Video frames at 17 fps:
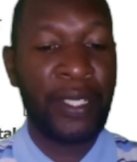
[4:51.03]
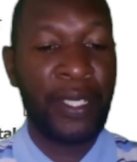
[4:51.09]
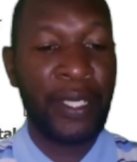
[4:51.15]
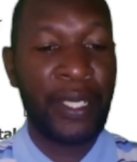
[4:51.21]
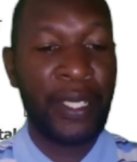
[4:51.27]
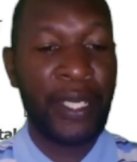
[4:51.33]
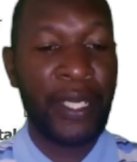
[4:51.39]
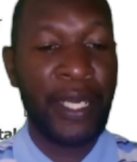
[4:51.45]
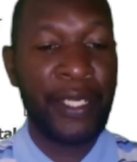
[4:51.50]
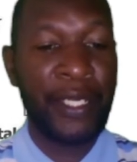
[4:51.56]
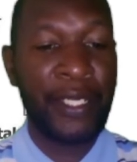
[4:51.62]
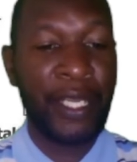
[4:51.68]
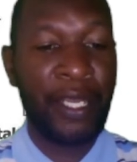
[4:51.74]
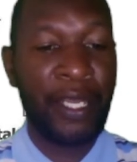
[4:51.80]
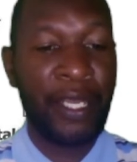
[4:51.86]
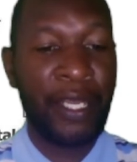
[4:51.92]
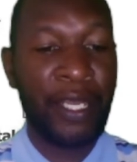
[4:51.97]
carrying out
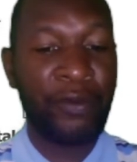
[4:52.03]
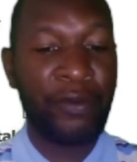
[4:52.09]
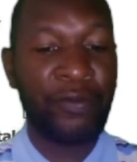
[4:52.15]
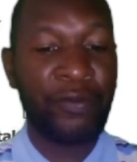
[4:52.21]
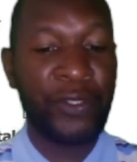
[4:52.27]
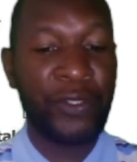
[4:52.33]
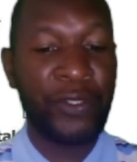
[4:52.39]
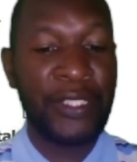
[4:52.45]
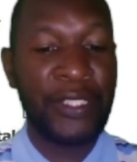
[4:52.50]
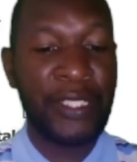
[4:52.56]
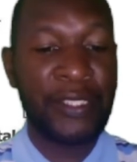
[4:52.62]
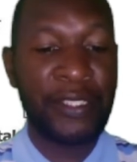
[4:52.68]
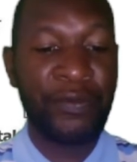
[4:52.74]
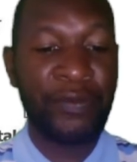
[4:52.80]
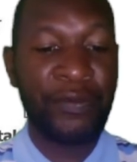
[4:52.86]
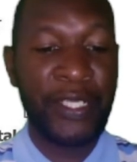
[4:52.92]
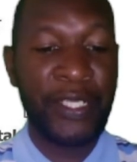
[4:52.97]
photosynthesis, for
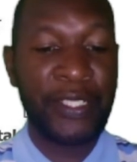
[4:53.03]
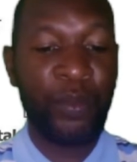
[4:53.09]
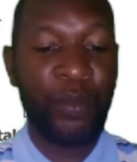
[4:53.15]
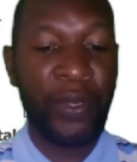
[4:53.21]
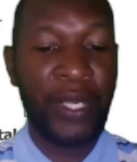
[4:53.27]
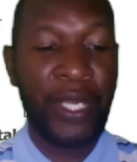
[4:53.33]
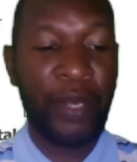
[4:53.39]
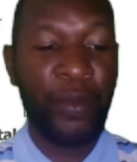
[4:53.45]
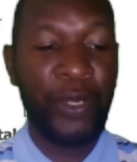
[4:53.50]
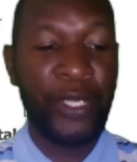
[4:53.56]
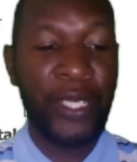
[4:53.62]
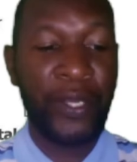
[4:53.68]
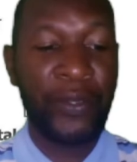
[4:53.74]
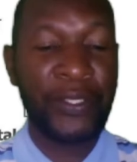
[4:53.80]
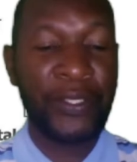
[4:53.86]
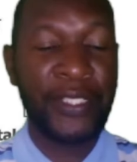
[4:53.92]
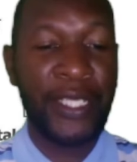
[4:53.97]
example carbon
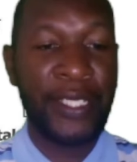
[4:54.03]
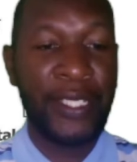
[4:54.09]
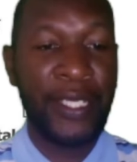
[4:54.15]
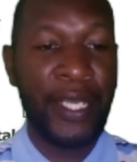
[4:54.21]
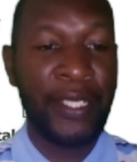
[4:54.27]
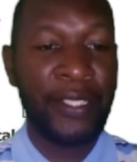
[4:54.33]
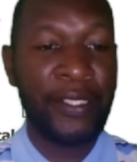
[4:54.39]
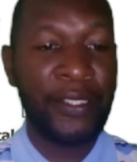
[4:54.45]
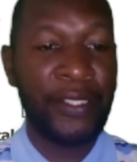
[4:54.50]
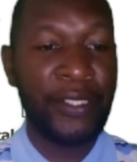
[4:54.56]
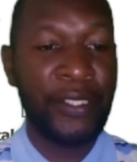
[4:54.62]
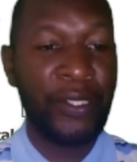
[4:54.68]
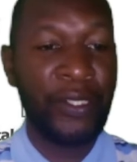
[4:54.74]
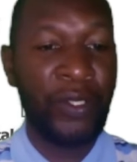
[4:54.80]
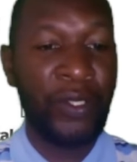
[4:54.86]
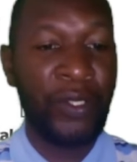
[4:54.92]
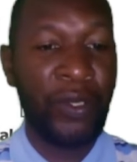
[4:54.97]
dioxide and
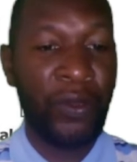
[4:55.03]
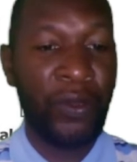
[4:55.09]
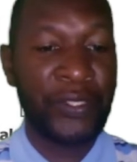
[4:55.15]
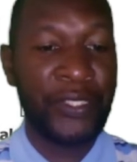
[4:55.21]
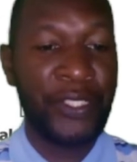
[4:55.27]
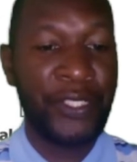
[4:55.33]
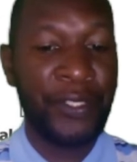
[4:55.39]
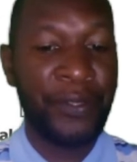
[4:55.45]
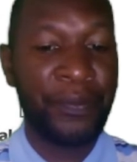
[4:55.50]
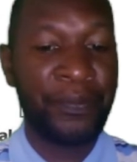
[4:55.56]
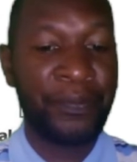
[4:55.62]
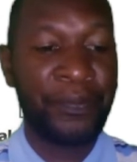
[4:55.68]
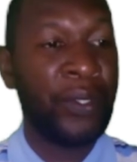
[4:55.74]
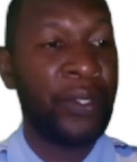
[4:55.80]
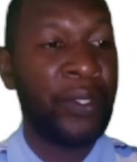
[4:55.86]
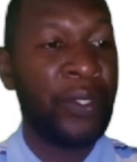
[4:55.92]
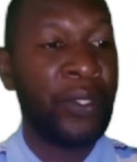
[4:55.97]
oxygen.
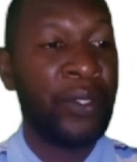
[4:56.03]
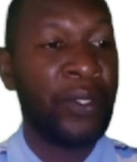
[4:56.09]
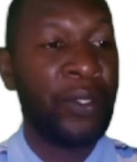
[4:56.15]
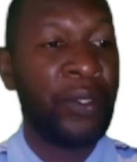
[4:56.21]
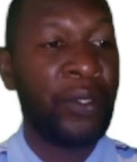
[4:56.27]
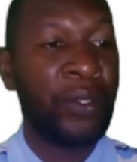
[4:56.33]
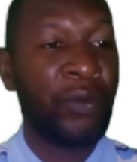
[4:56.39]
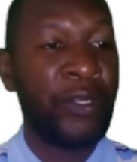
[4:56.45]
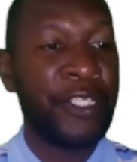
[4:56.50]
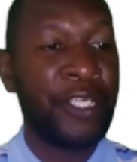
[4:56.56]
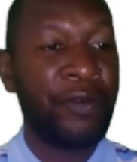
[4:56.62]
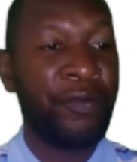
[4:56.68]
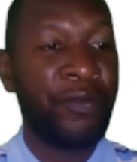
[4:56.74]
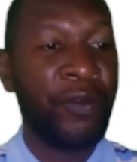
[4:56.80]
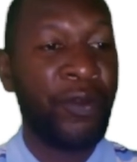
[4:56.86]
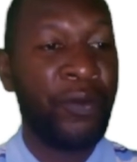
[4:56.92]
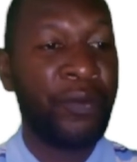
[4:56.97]
Question
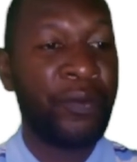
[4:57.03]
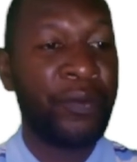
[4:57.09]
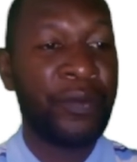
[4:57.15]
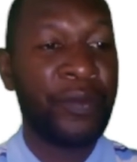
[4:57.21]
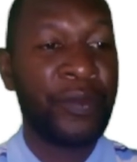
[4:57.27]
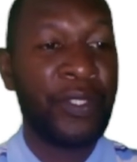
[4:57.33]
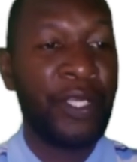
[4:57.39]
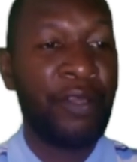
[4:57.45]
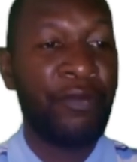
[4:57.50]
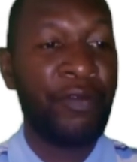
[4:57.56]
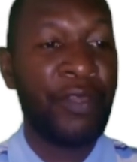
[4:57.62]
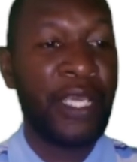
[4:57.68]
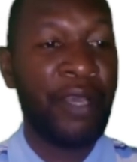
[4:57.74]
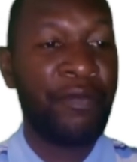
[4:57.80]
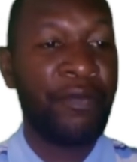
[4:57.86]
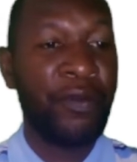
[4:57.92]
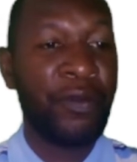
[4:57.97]
4.
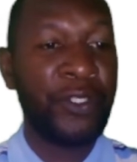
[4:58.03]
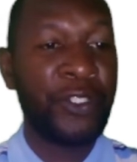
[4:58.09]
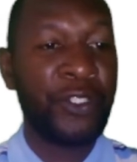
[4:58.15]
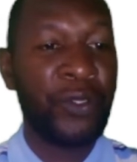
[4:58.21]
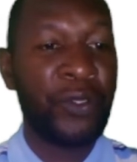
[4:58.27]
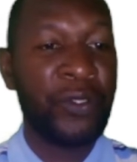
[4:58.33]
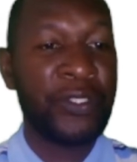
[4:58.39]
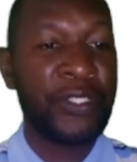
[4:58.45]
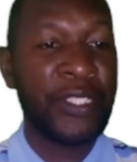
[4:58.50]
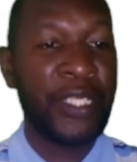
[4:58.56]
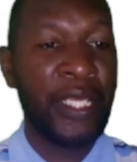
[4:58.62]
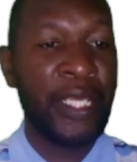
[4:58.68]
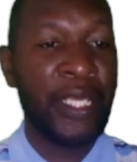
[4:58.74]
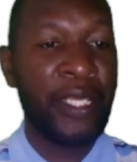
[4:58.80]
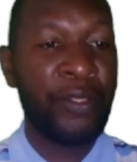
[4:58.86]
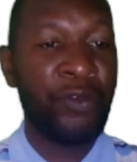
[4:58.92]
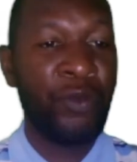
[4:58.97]
Figure 4 shows
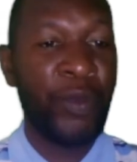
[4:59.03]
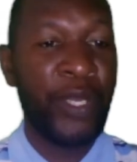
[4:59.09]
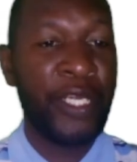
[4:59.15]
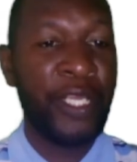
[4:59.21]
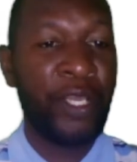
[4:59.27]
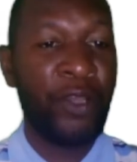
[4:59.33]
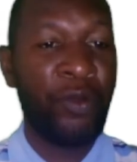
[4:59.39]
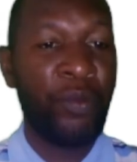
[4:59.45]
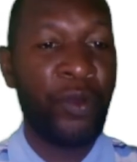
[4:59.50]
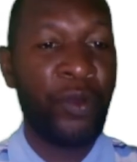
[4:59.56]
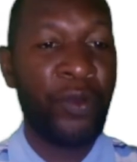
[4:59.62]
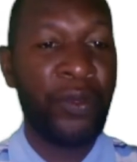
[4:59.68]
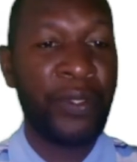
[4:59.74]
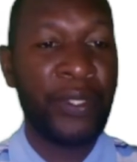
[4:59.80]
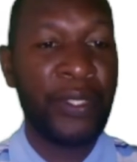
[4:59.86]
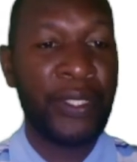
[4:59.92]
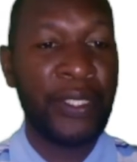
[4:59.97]
a human
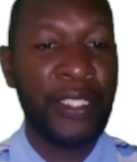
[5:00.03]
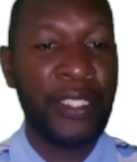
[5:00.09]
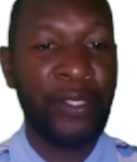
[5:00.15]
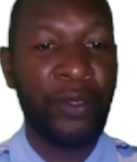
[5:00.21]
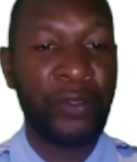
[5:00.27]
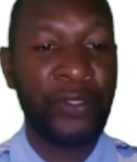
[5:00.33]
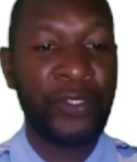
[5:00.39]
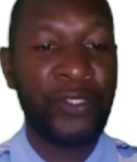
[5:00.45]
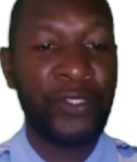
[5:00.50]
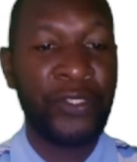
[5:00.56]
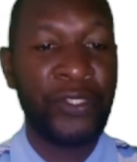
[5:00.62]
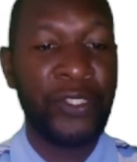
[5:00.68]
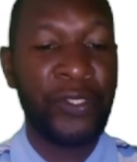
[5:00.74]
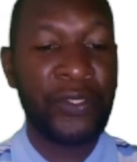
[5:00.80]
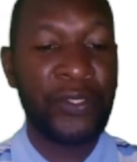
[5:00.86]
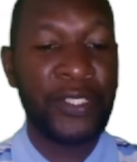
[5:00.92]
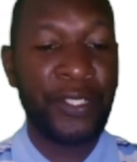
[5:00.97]
elbow in longitudinal
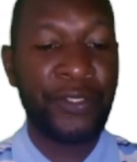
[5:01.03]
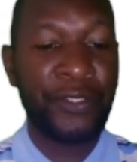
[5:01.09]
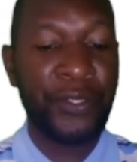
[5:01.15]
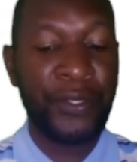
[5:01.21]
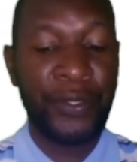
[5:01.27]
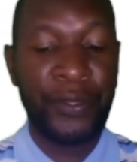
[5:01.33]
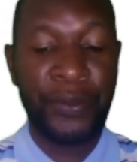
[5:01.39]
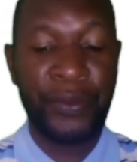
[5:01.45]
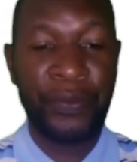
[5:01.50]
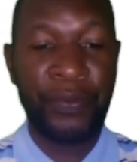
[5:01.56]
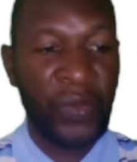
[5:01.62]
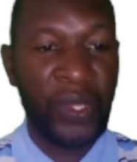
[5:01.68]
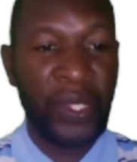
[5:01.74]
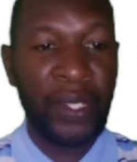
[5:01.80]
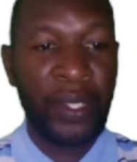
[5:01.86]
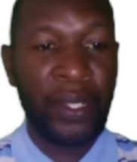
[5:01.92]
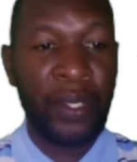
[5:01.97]
section.
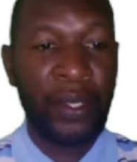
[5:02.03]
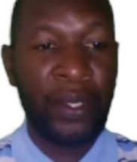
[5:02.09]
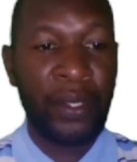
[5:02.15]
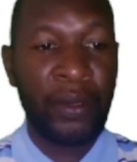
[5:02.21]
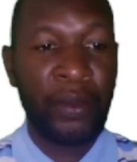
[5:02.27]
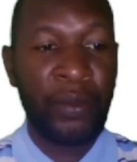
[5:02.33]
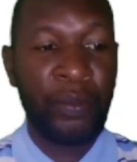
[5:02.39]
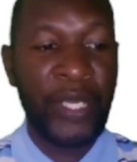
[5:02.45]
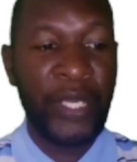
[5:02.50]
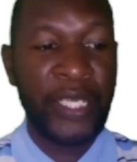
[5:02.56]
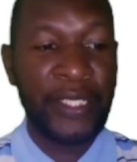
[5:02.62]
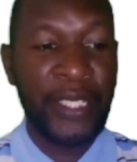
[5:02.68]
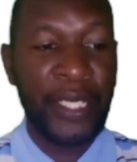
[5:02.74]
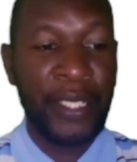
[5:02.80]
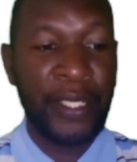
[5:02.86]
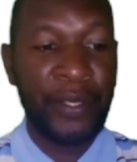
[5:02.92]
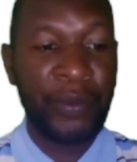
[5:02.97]
Part
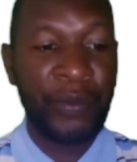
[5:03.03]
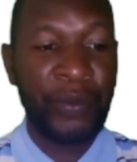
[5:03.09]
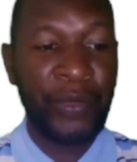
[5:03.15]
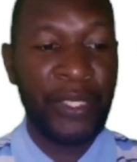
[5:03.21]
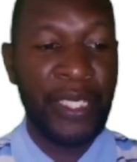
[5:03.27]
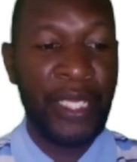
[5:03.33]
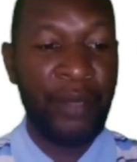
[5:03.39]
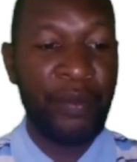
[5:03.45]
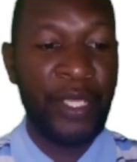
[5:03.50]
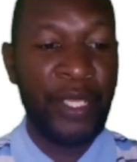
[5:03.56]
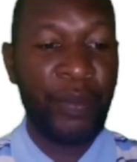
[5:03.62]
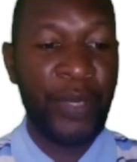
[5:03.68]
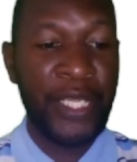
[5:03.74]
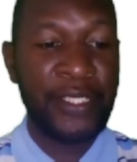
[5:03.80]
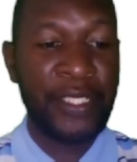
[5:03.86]
A, name the parts